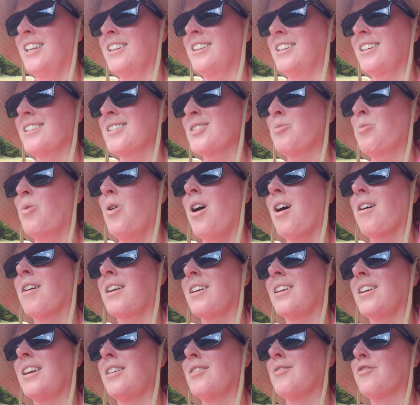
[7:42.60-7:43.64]
Let's walk
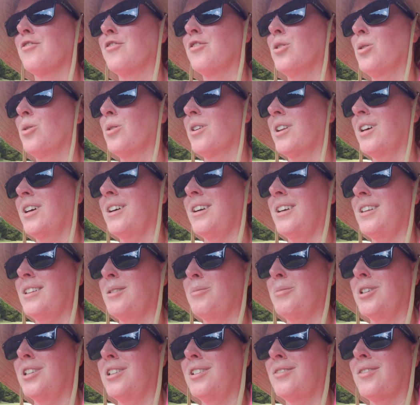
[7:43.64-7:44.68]
in Florida in the
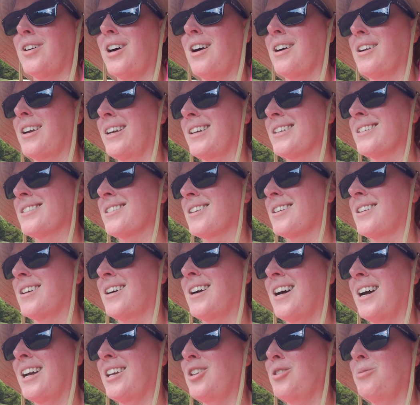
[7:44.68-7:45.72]
middle of August on a
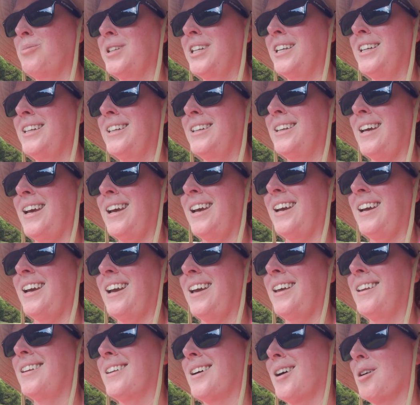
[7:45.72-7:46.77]
high humidity day
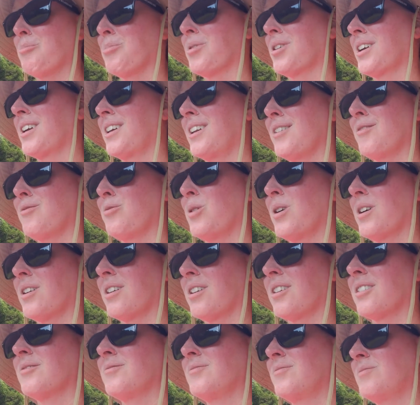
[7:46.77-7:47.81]
and not bring enough water.